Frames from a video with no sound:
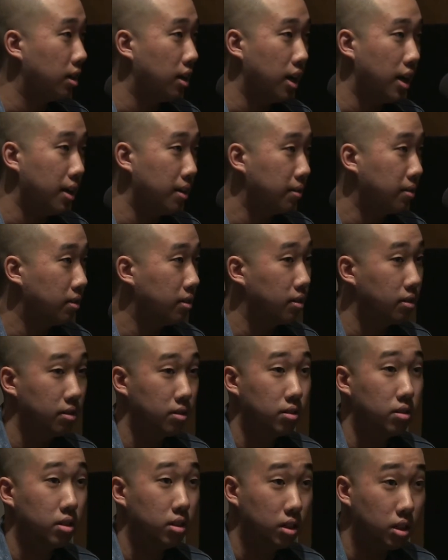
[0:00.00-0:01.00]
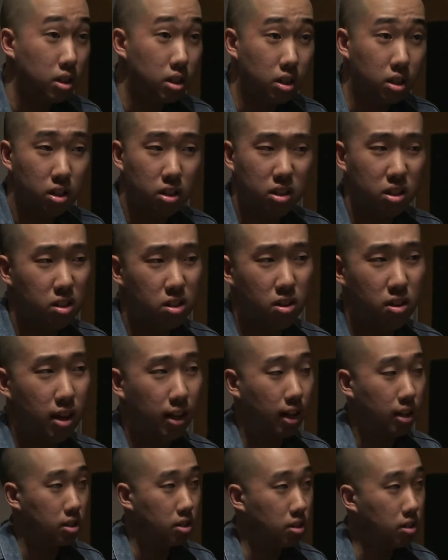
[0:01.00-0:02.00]
that's important. Yeah, you know, I
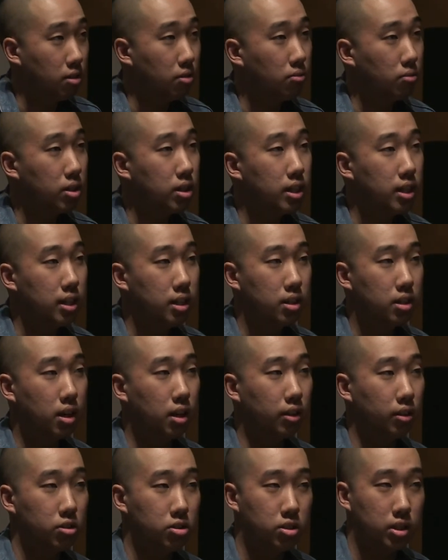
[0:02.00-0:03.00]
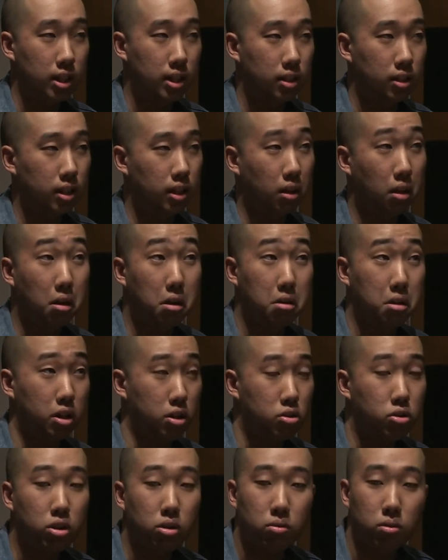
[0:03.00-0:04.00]
got to really understand like, huh,
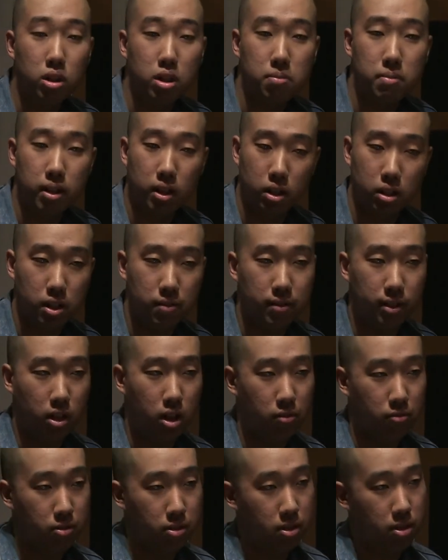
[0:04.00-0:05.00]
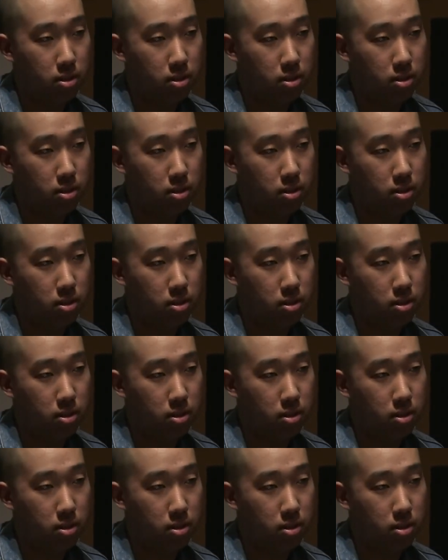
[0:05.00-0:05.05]
like you could really make a living off of